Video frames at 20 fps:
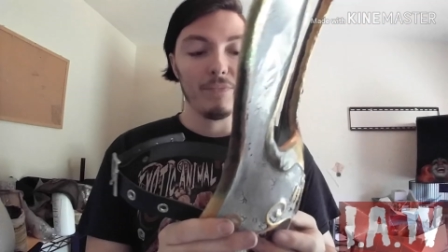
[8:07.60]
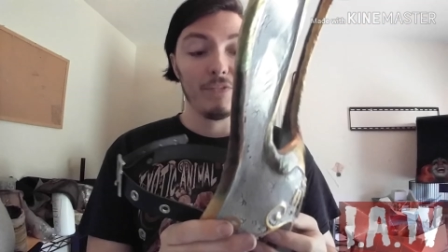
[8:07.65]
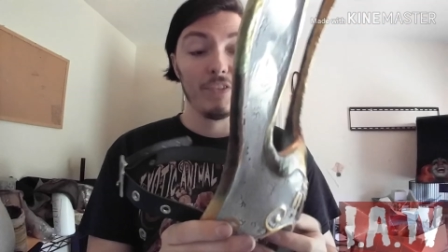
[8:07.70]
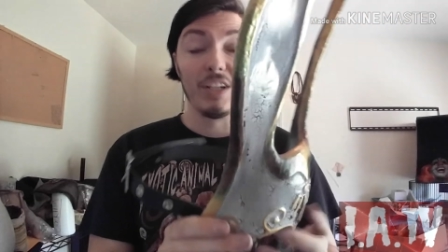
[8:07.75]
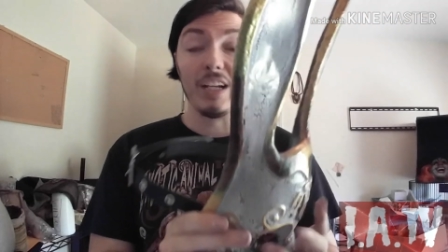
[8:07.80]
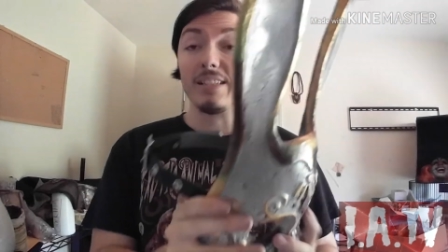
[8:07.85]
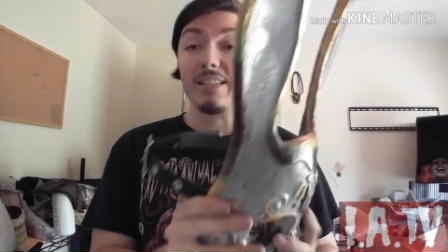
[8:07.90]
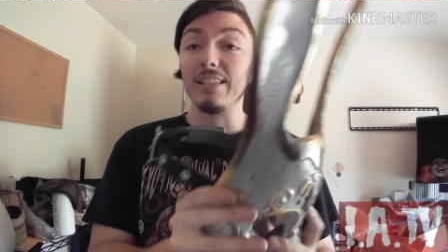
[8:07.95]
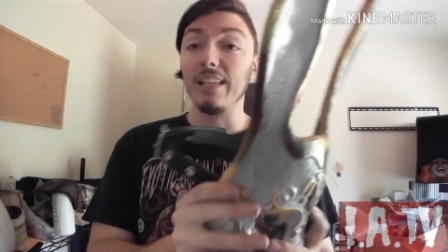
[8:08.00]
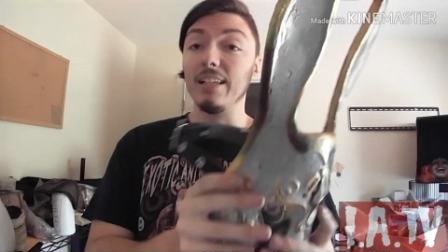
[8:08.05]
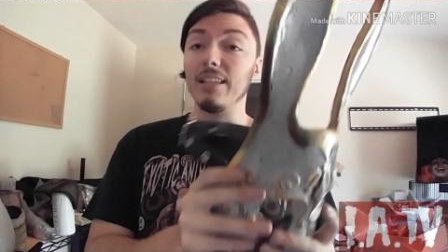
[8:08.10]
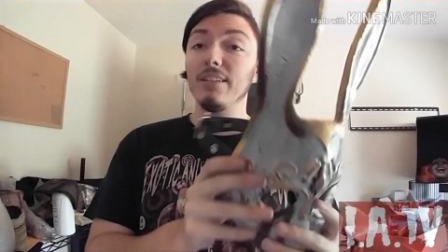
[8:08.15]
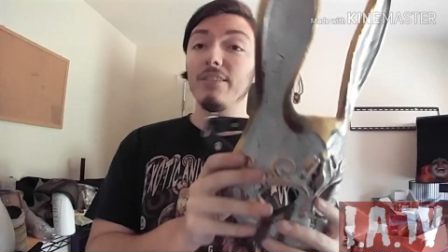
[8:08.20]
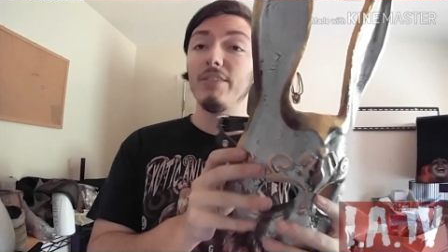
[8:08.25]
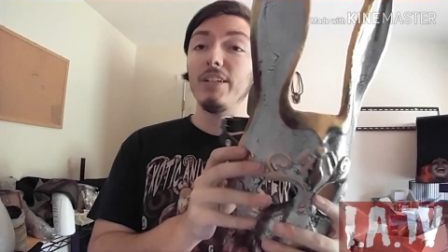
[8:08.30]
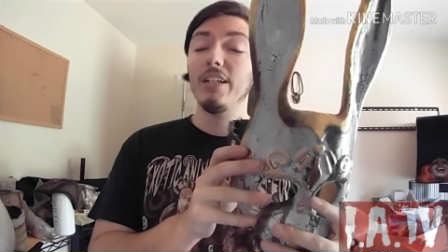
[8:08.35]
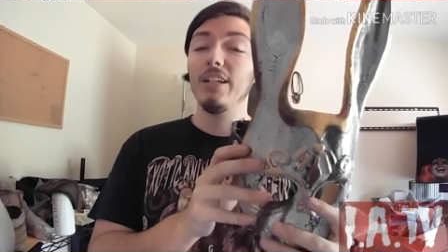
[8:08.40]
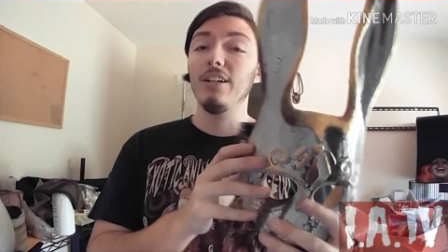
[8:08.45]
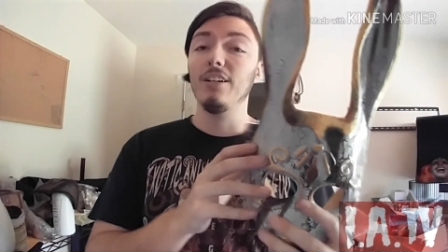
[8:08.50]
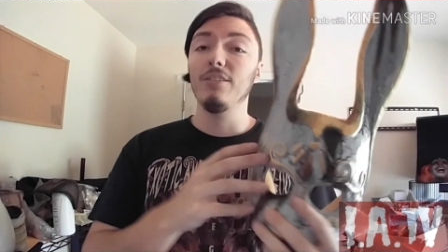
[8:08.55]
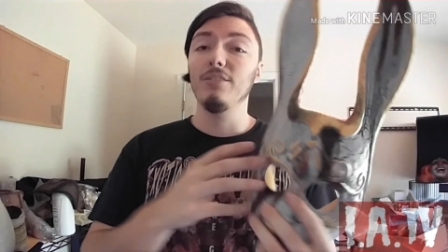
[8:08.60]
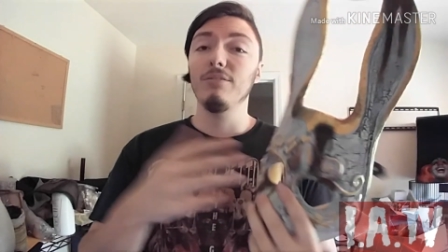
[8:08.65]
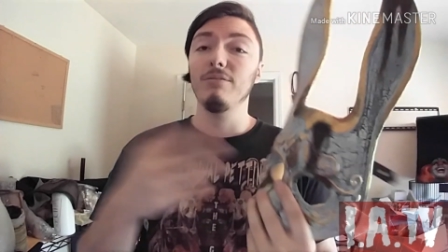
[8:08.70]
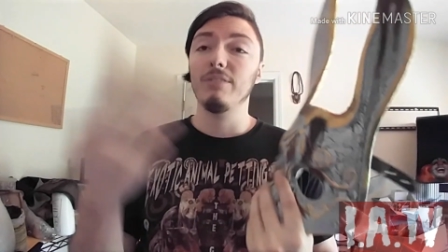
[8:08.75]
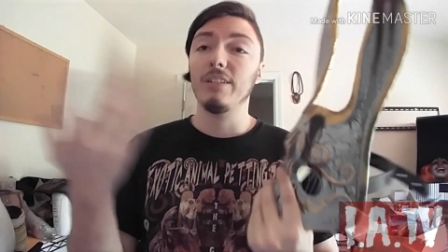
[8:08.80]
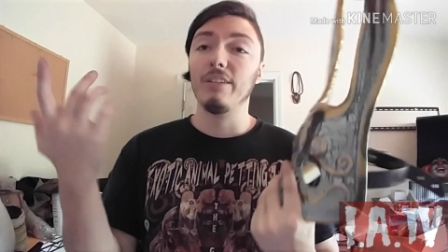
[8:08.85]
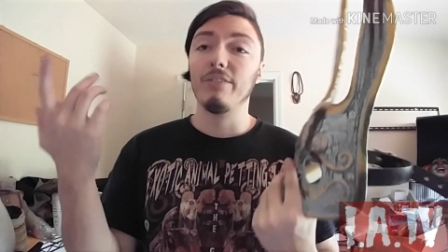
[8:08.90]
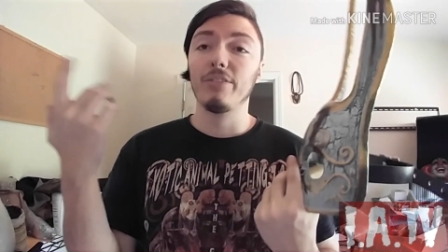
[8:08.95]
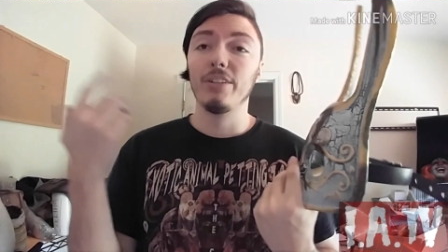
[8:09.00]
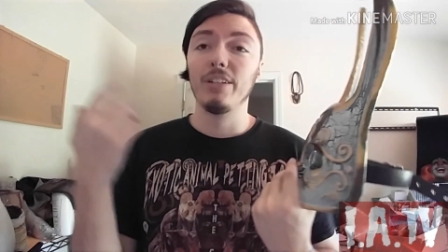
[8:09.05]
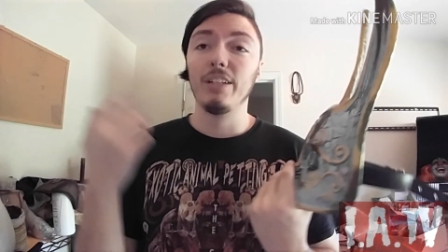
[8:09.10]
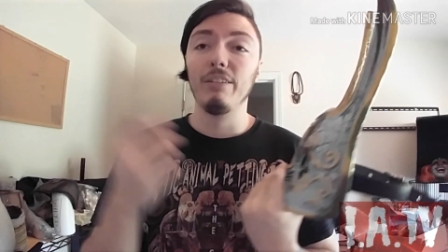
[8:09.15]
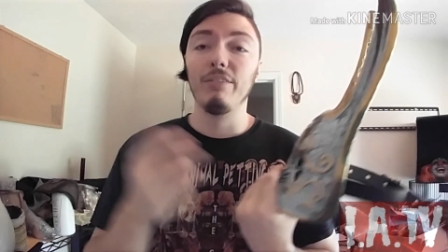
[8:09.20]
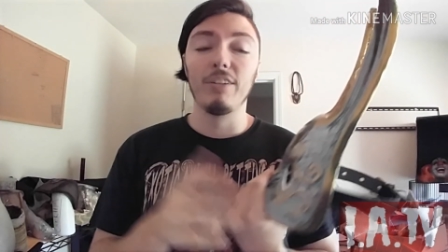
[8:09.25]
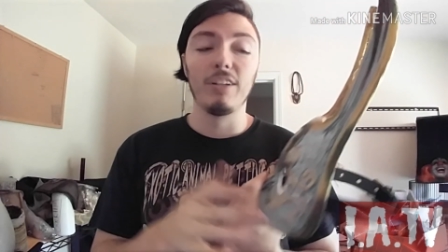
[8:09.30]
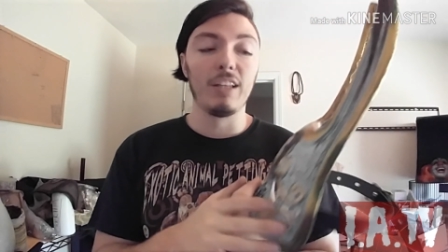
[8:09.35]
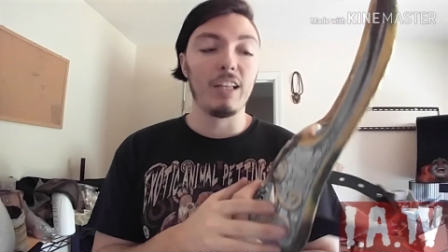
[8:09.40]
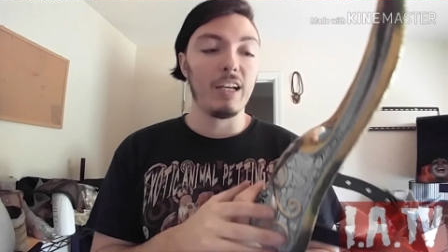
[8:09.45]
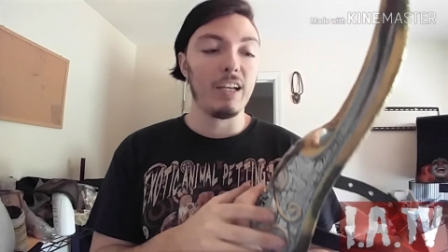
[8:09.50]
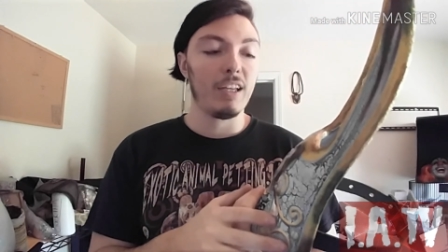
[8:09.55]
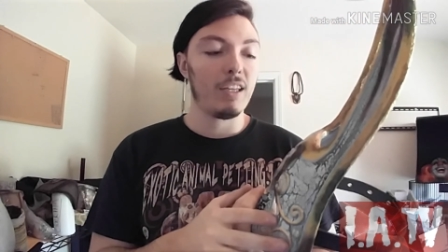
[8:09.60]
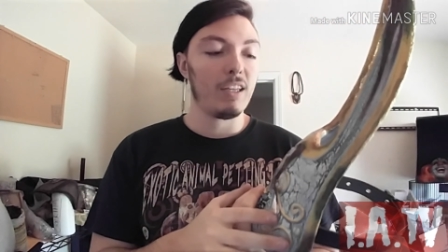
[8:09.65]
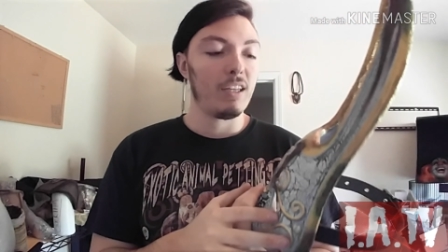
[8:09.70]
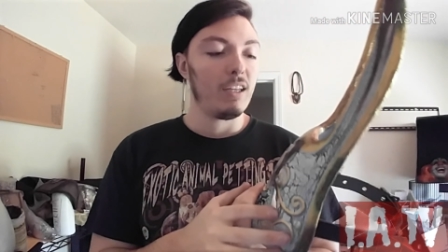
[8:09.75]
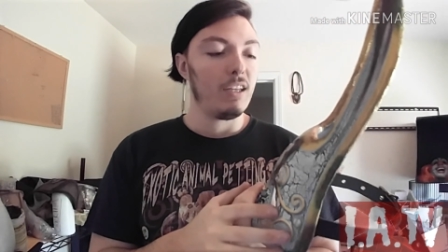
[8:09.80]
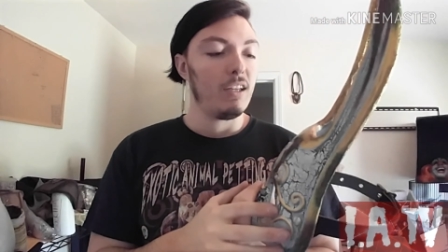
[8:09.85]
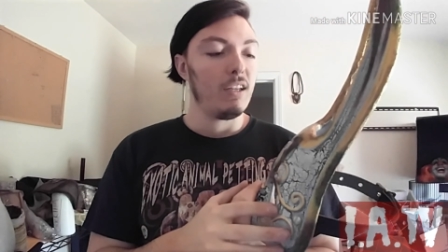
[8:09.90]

If you guys like the video, definitely leave it a like.